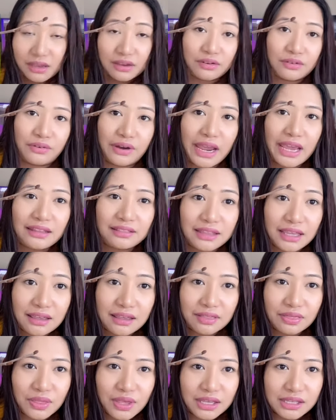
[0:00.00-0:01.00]

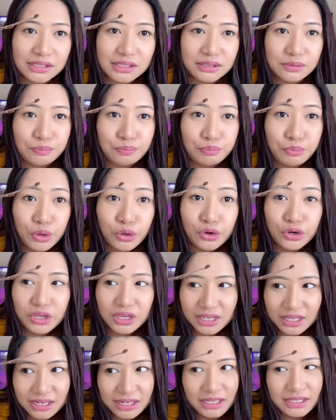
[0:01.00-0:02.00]
Creating this
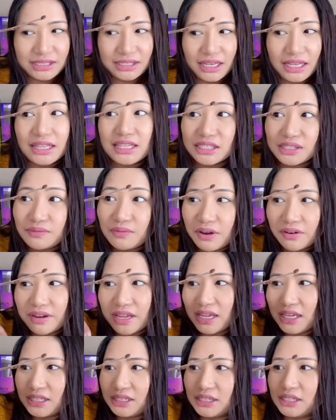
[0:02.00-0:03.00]
bjørkris, it is very
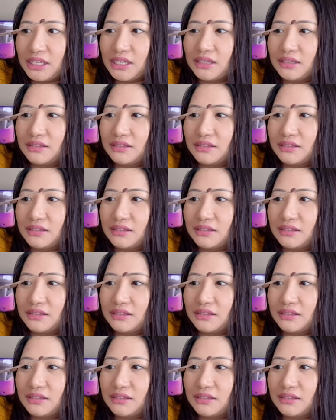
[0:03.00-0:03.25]
easy.